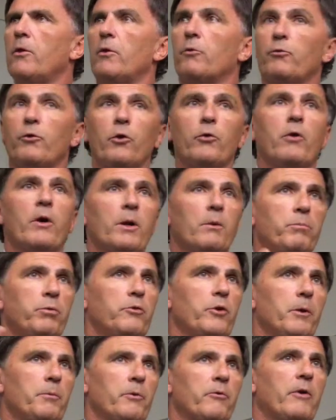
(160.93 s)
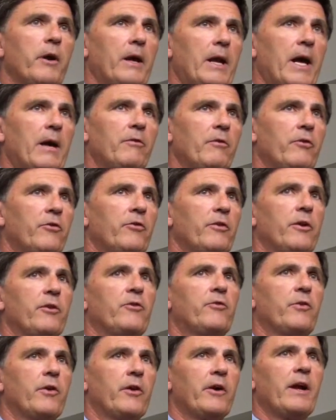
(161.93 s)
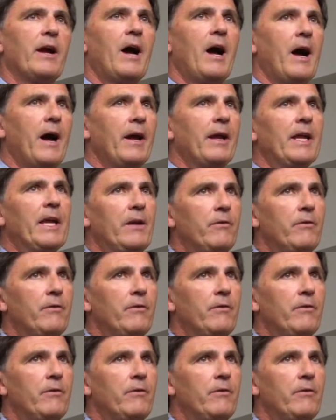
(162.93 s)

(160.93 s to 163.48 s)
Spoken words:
The real unemployment rate obviously is very high,